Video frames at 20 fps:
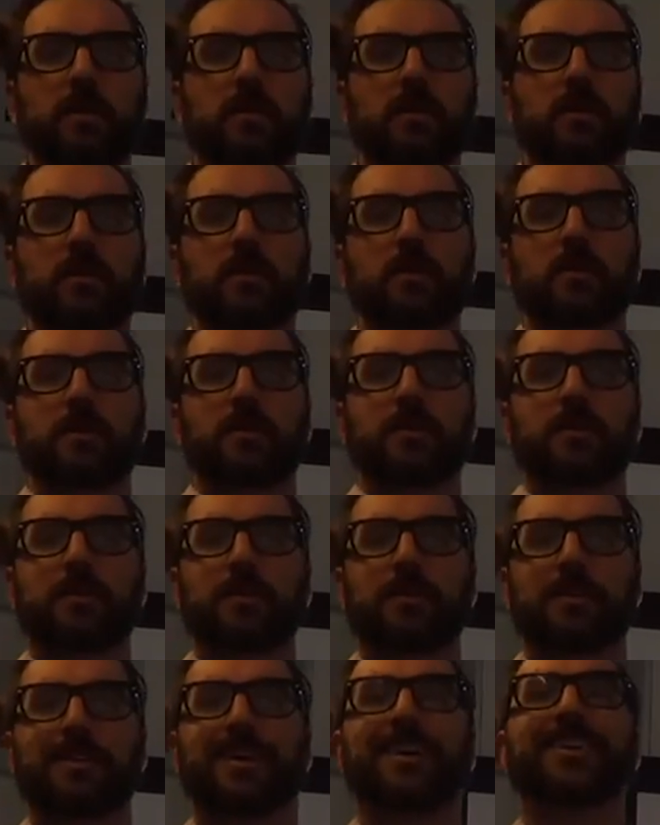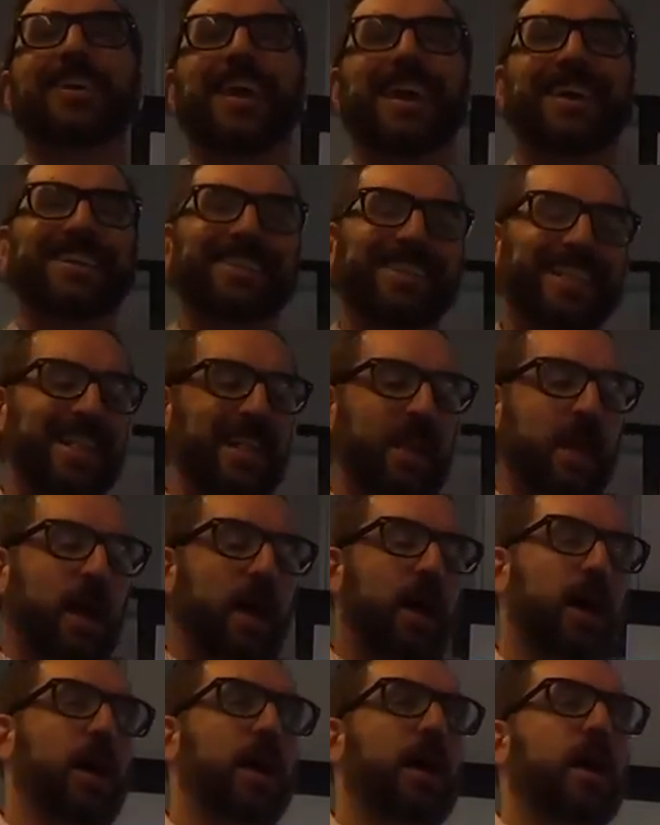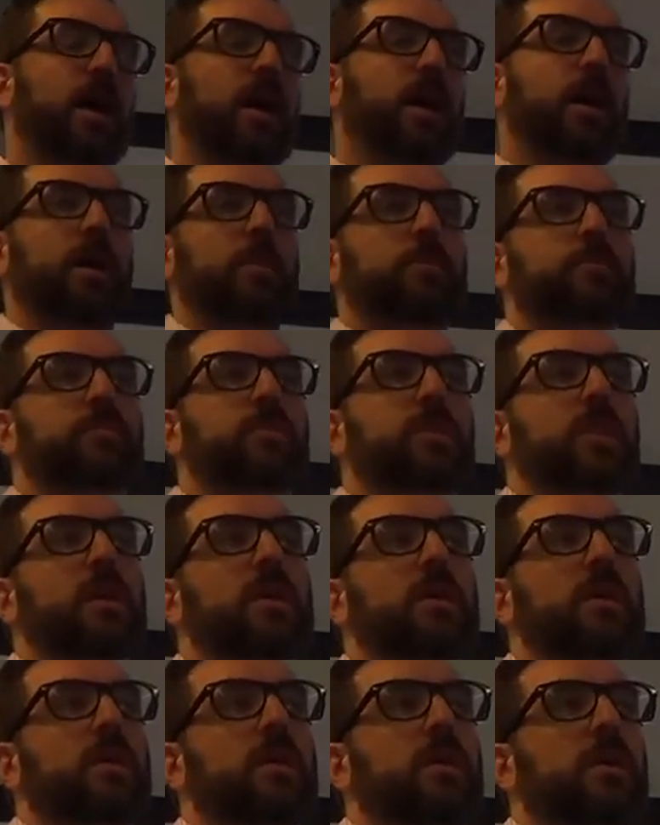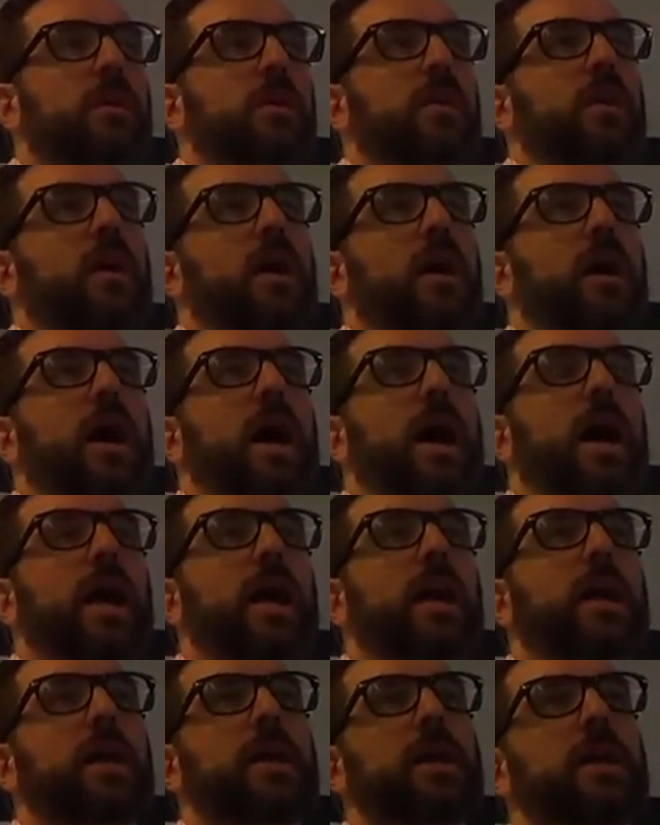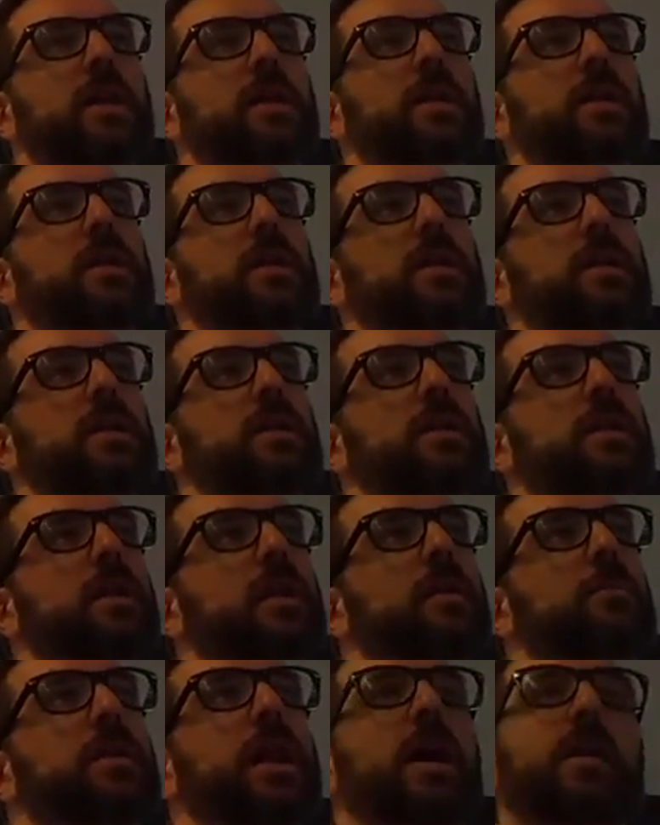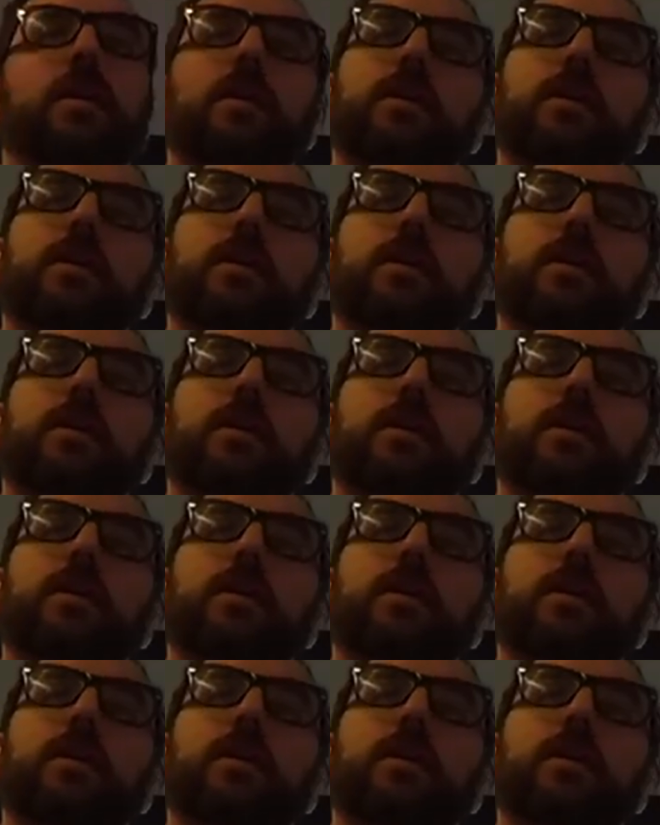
I like the question. Okay. Um, I am not